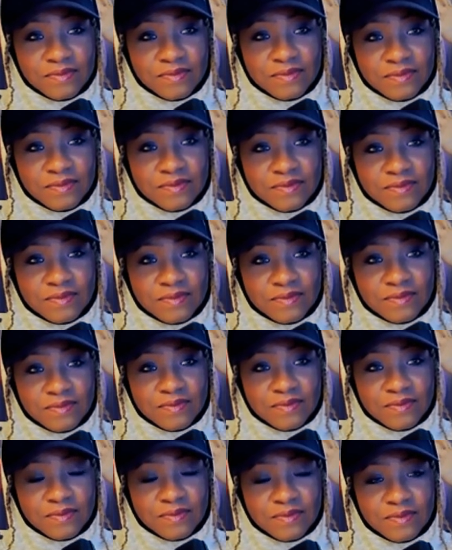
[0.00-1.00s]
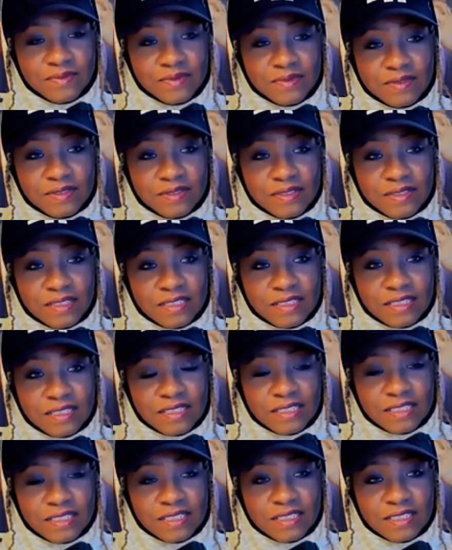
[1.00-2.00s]

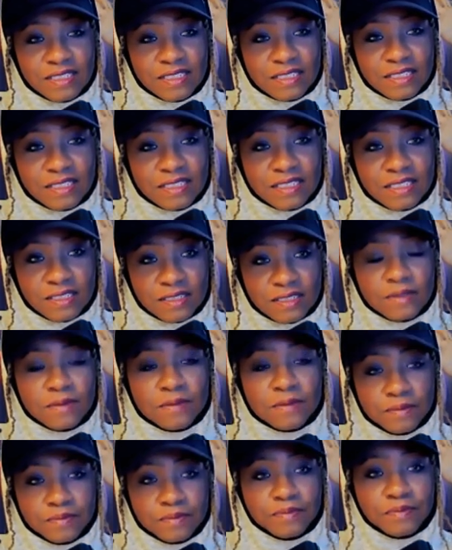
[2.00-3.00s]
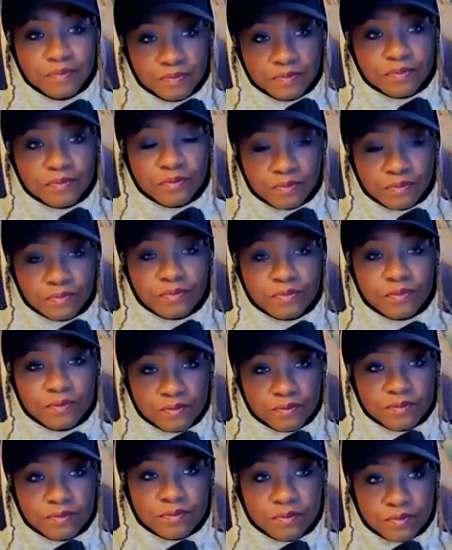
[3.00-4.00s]

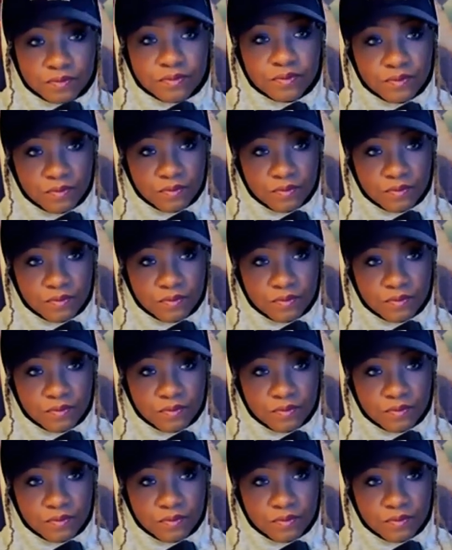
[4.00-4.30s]
This person isn't speaking.